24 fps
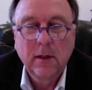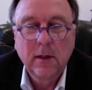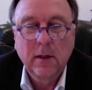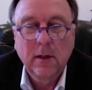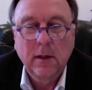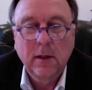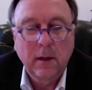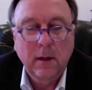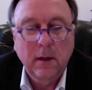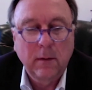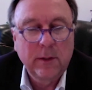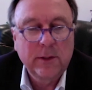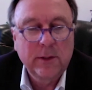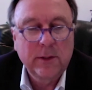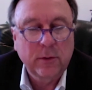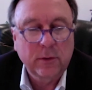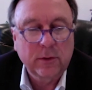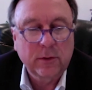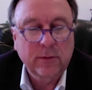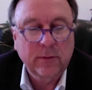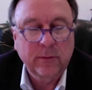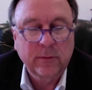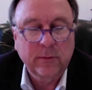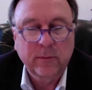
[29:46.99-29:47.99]

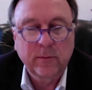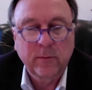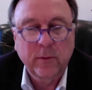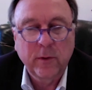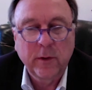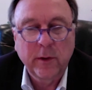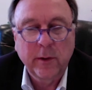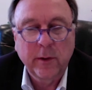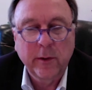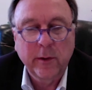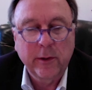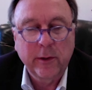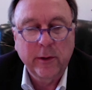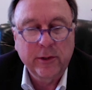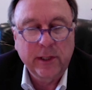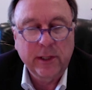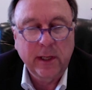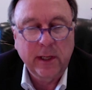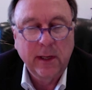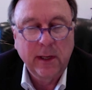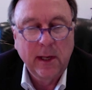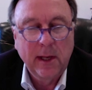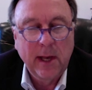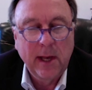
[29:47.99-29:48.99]
for their
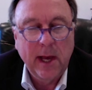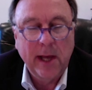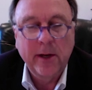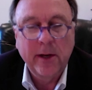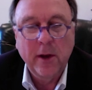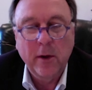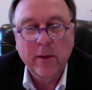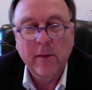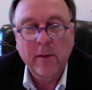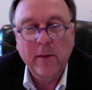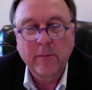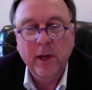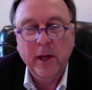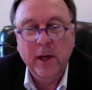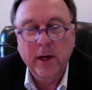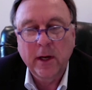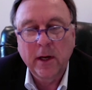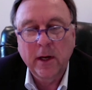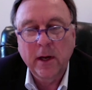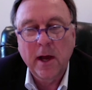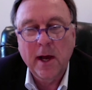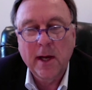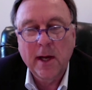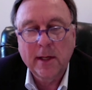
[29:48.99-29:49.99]
energy. I know they've done a
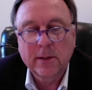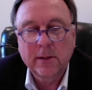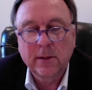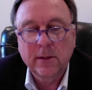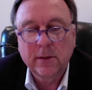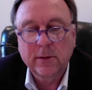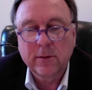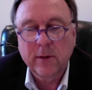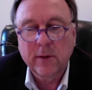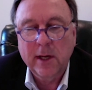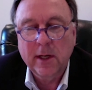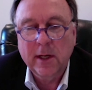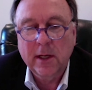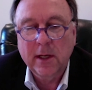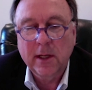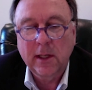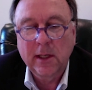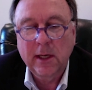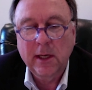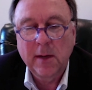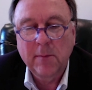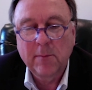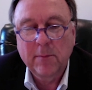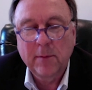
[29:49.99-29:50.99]
lot to try to
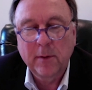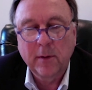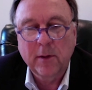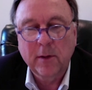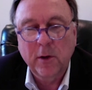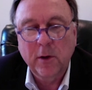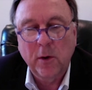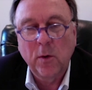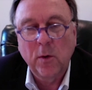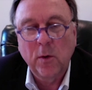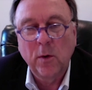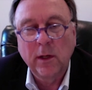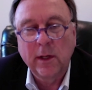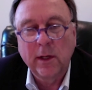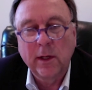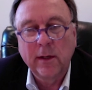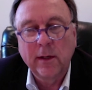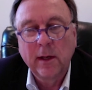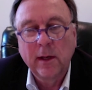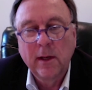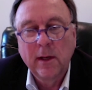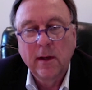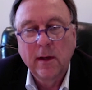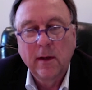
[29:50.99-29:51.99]
clean up their coal, and
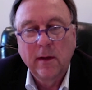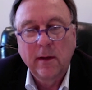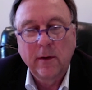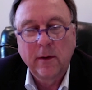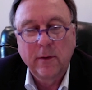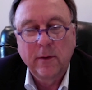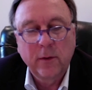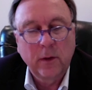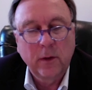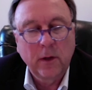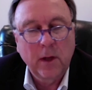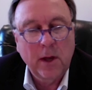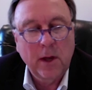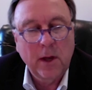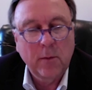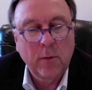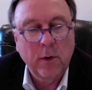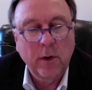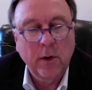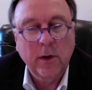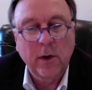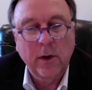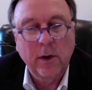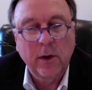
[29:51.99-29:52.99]
they're doing a lot of
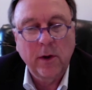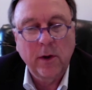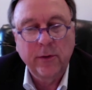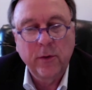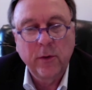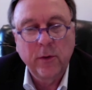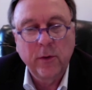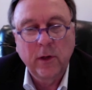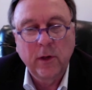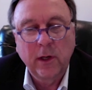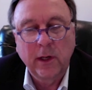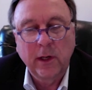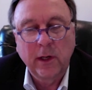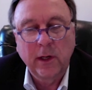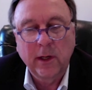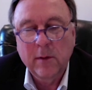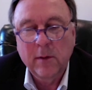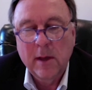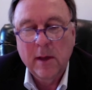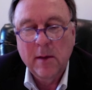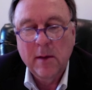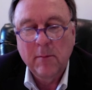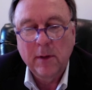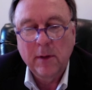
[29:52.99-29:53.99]
work on
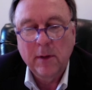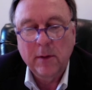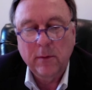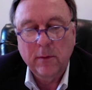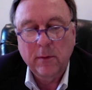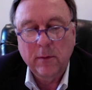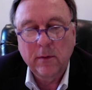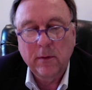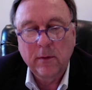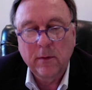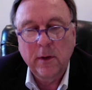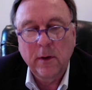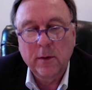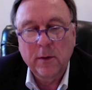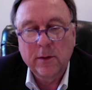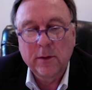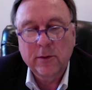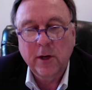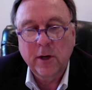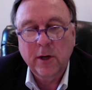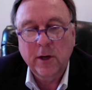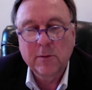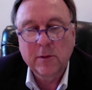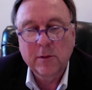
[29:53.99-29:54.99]
nuclear. But in
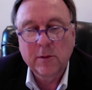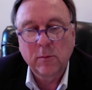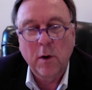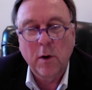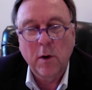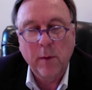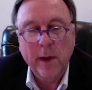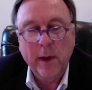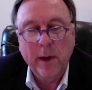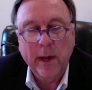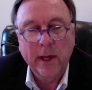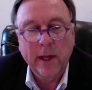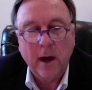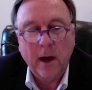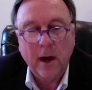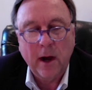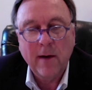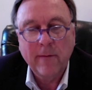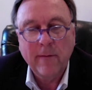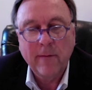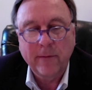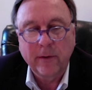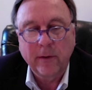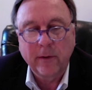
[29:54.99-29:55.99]
terms of what we can
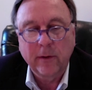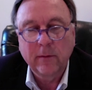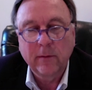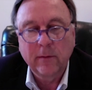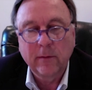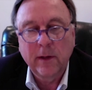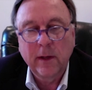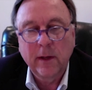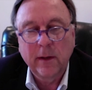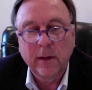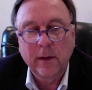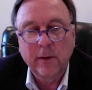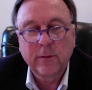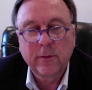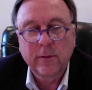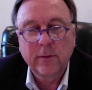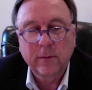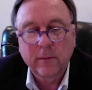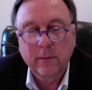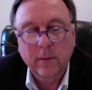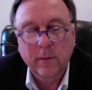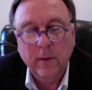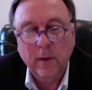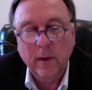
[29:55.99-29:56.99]
offer in the
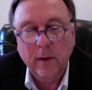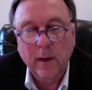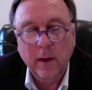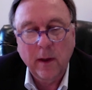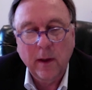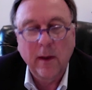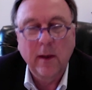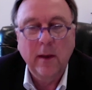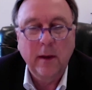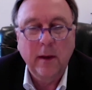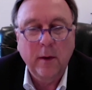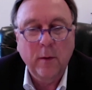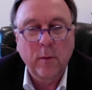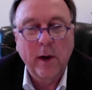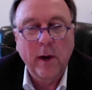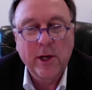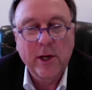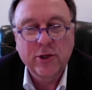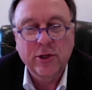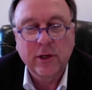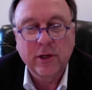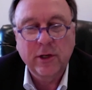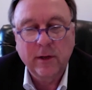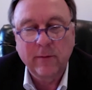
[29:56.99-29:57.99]

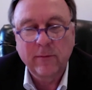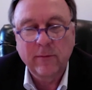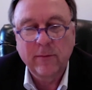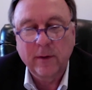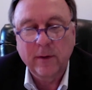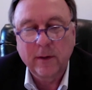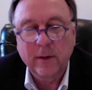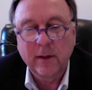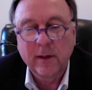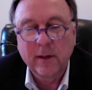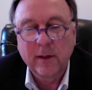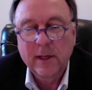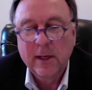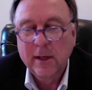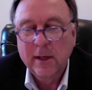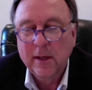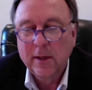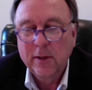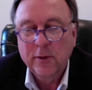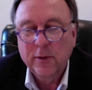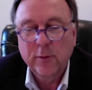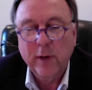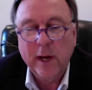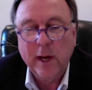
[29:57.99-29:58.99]
equation of
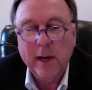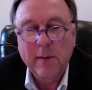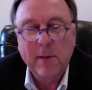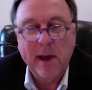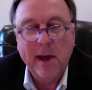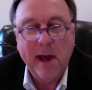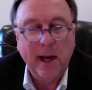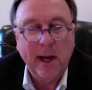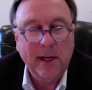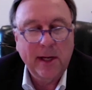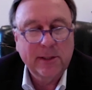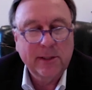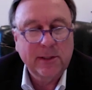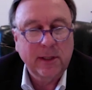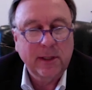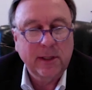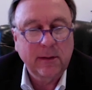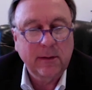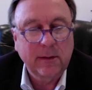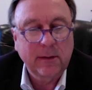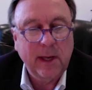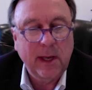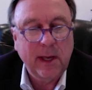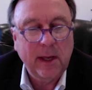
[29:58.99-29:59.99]
trade balance and